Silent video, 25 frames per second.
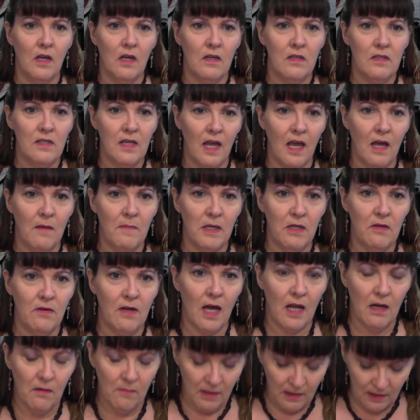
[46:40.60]
Tammy, you
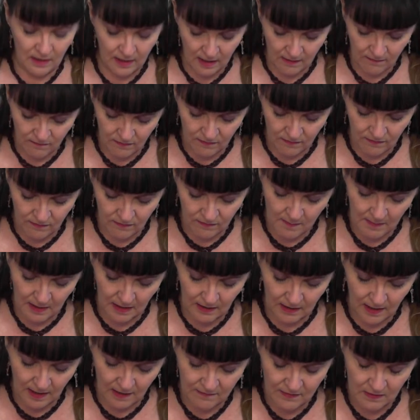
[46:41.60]
got a relief.
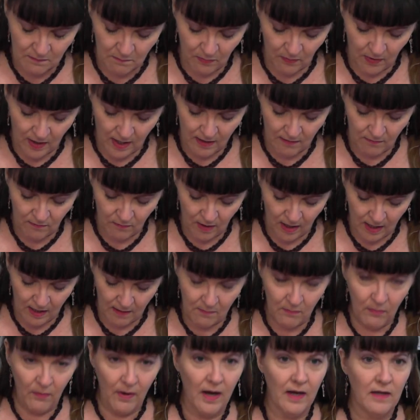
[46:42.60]
Tammy, left brain,
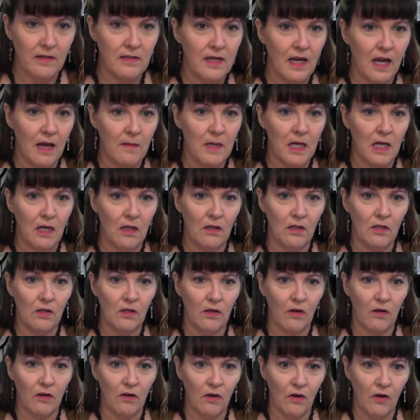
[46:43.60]
right brain. Tammy, you
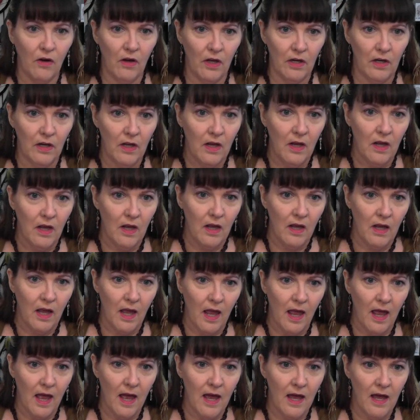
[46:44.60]
look good.
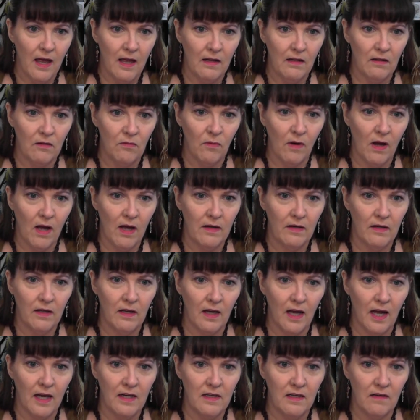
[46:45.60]
And
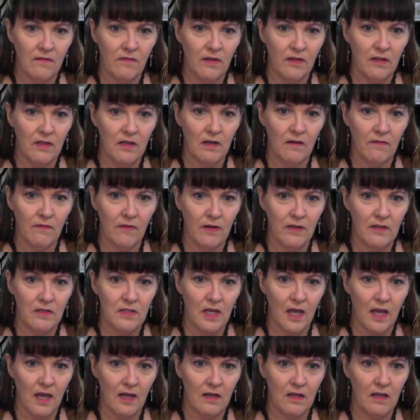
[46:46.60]
Rhonda, I did feel the difference.
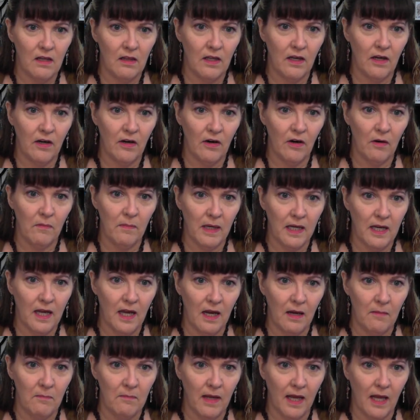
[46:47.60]
Head clear,
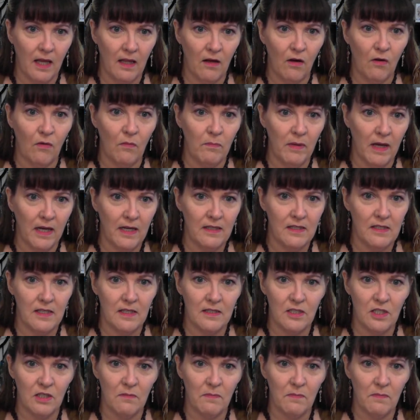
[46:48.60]
became balanced. Oh, Betty said